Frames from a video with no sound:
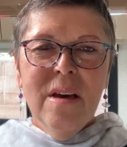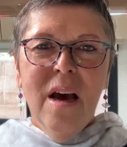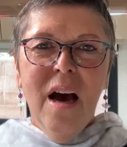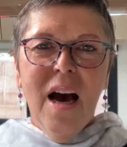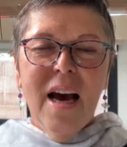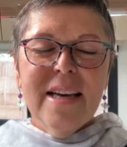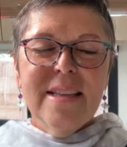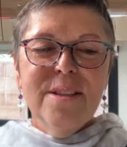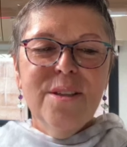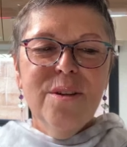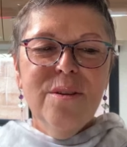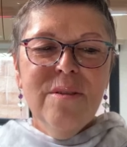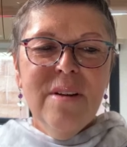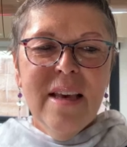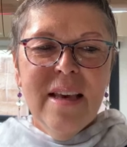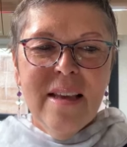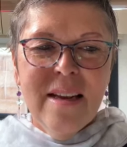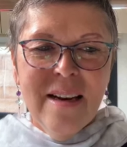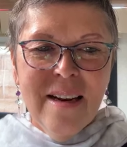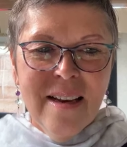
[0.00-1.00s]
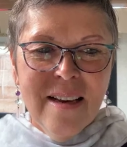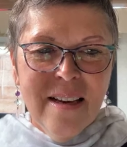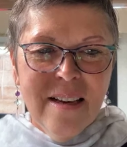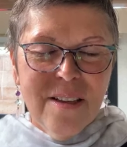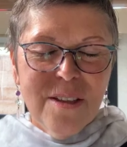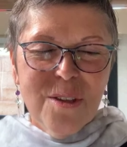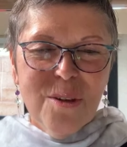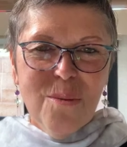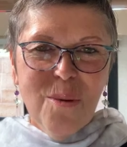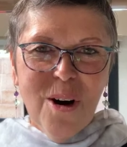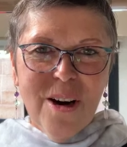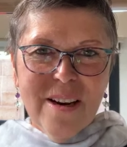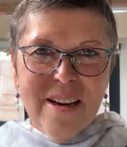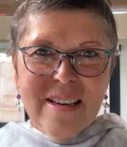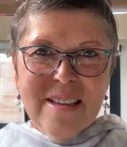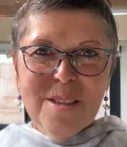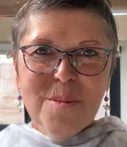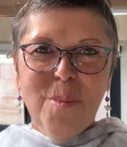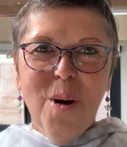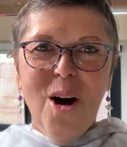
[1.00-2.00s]
I tune in to what
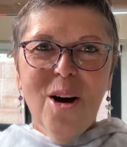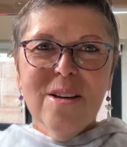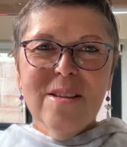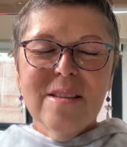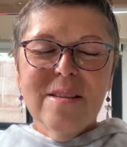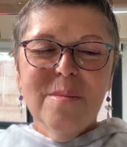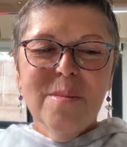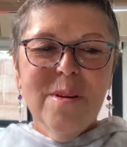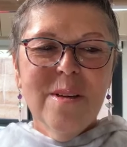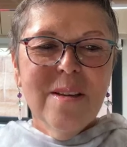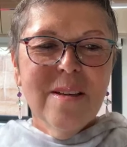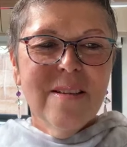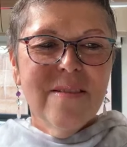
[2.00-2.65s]
is possible.